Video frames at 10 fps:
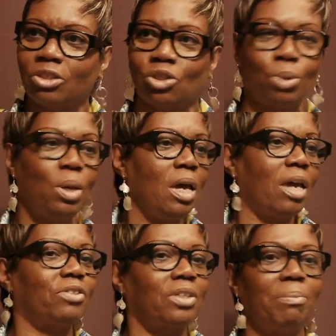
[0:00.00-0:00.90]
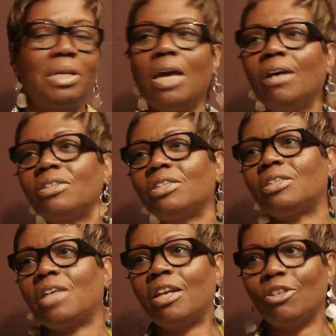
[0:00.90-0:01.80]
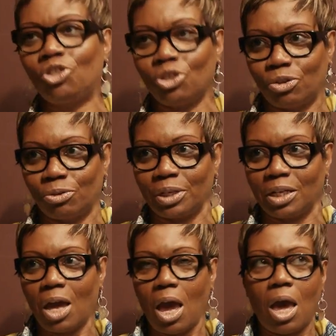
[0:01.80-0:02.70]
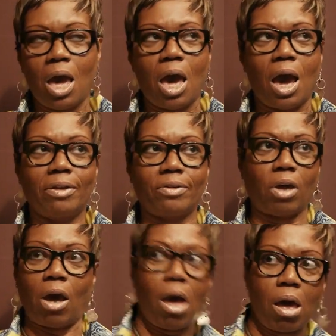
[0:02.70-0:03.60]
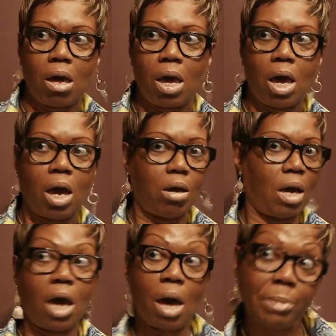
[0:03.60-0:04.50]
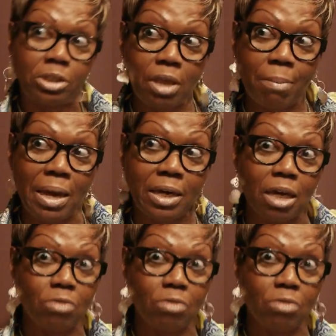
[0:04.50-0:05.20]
So if somebody else is selling jewelry and they say, how much are they making?